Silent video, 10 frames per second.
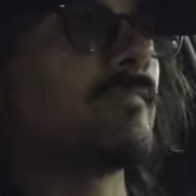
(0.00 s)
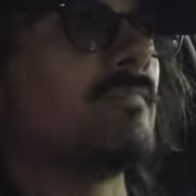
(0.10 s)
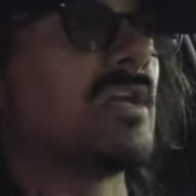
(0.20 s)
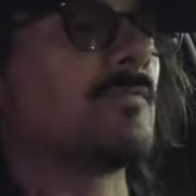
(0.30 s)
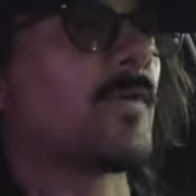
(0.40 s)

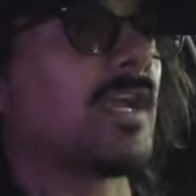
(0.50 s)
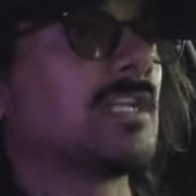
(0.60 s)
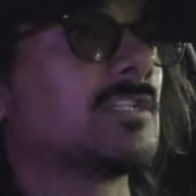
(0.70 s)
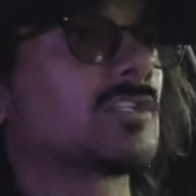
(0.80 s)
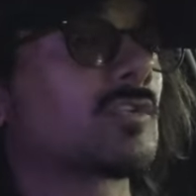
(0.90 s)

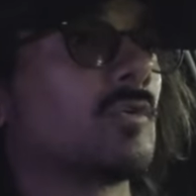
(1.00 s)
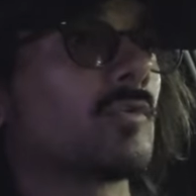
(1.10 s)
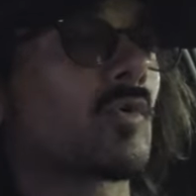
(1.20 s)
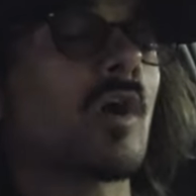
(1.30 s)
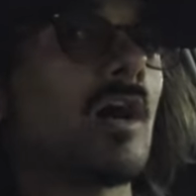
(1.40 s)
mid-range
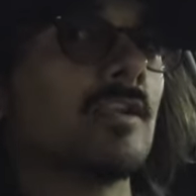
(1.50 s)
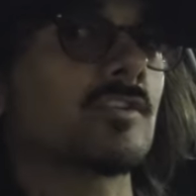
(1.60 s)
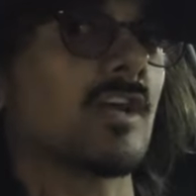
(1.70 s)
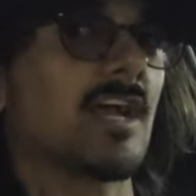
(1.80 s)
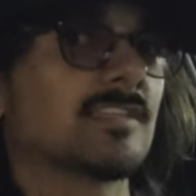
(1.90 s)
tonal
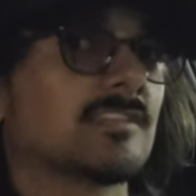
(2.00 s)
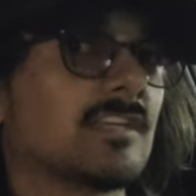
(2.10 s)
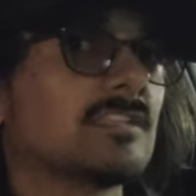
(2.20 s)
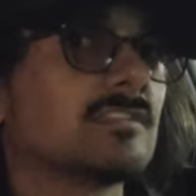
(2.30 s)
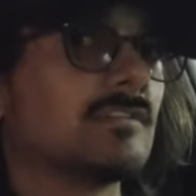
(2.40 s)
contrast
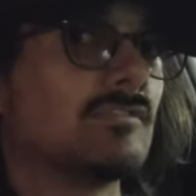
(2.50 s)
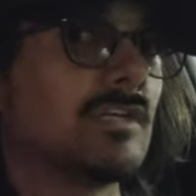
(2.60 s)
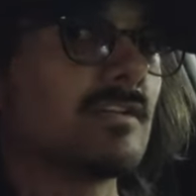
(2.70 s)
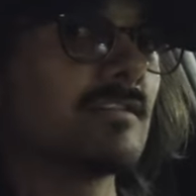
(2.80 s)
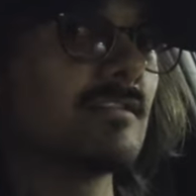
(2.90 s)
that it's
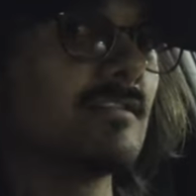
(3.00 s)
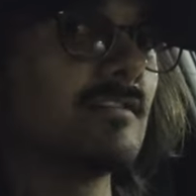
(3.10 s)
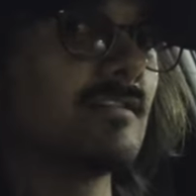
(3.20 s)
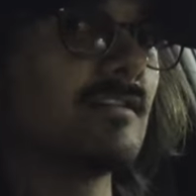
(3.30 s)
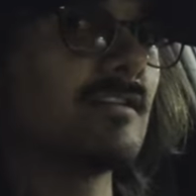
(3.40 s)
doing
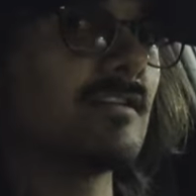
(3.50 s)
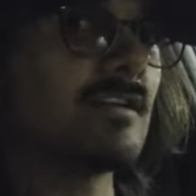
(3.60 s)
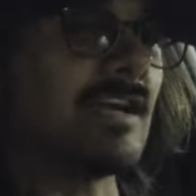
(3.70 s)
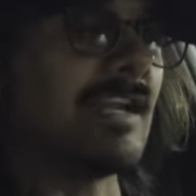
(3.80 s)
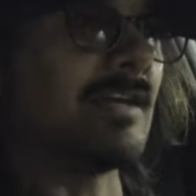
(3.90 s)

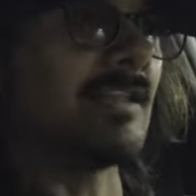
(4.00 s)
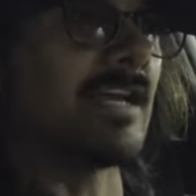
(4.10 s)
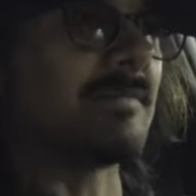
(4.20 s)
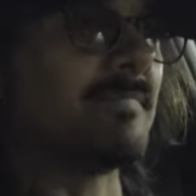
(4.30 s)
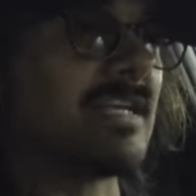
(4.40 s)
and it
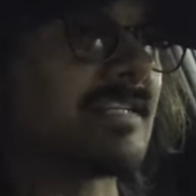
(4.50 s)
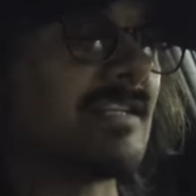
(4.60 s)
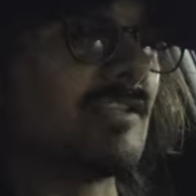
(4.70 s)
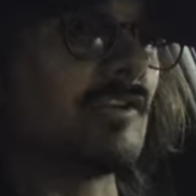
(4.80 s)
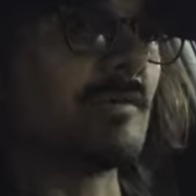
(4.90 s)
like makes it
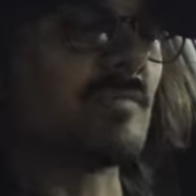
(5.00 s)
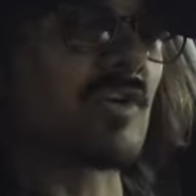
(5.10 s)
a little bit